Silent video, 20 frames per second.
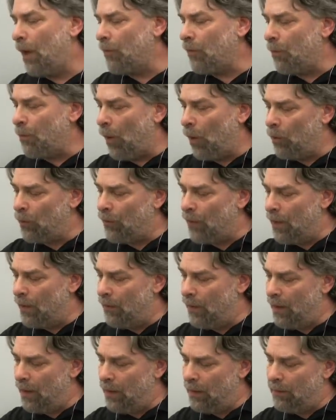I suppose
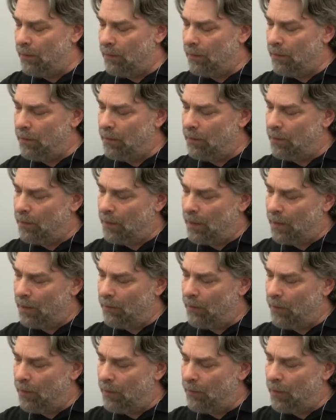then the
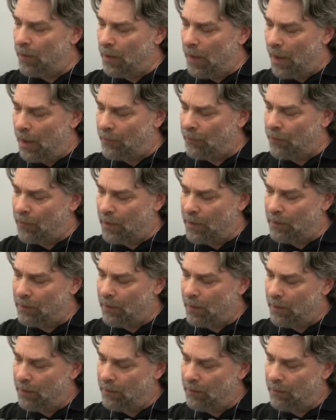last
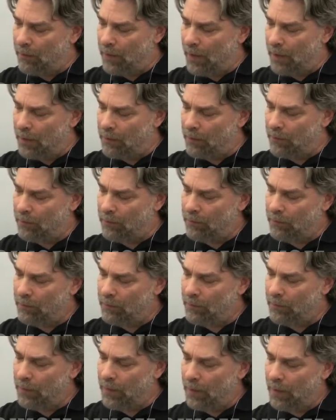thing that
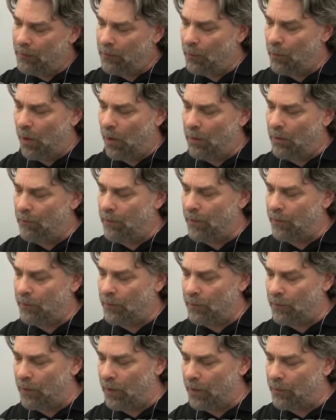is a part of this
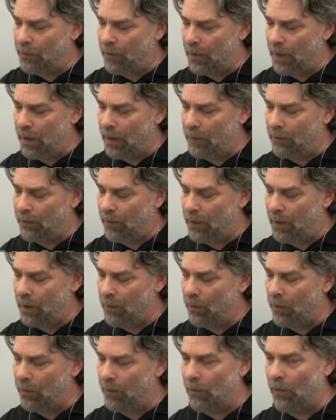discussion, I guess, that
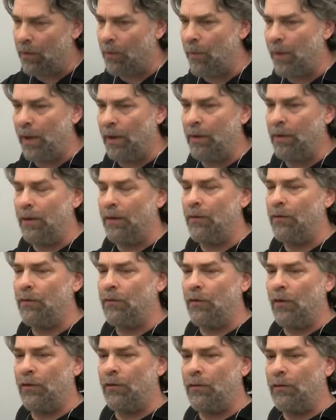I want to talk about
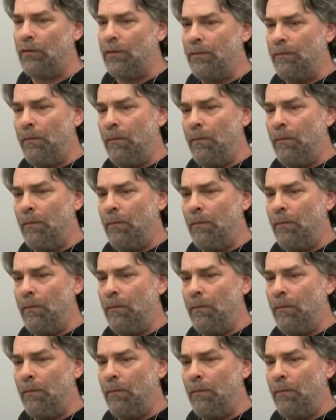is just